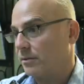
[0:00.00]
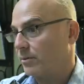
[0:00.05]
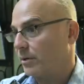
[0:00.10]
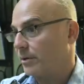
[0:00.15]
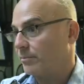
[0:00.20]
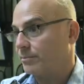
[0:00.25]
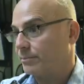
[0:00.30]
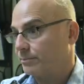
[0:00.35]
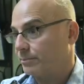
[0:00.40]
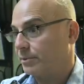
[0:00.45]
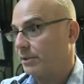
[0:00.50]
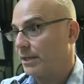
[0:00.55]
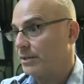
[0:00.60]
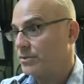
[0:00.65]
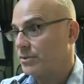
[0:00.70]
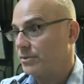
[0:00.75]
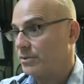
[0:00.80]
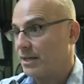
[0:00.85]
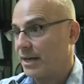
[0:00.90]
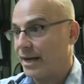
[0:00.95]
a great
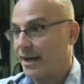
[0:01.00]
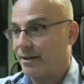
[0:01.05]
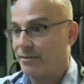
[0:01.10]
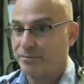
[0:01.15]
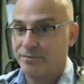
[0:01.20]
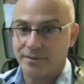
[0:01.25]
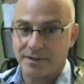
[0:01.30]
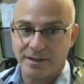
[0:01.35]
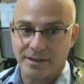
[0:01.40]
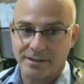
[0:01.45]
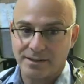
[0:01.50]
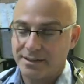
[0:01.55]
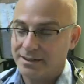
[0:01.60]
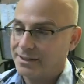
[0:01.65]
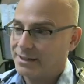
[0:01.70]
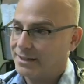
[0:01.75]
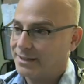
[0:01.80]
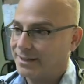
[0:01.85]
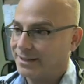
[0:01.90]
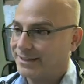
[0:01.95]
pleasure to have uh,
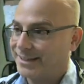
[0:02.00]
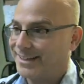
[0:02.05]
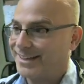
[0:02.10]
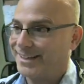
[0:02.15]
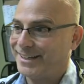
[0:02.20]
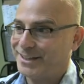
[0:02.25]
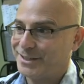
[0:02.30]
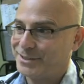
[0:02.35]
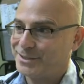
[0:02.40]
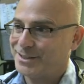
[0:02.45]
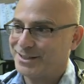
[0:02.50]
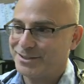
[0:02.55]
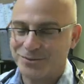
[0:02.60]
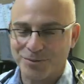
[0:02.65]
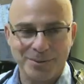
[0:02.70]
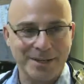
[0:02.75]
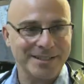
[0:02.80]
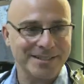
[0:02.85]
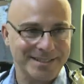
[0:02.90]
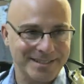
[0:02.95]
a keen,
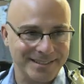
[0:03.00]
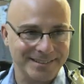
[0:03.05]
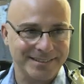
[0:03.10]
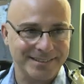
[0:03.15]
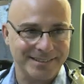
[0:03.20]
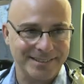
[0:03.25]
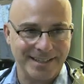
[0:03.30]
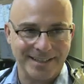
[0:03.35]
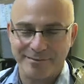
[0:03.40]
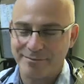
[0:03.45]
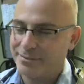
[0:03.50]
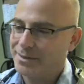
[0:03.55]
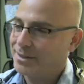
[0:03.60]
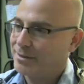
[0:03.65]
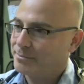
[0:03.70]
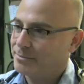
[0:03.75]
interested um,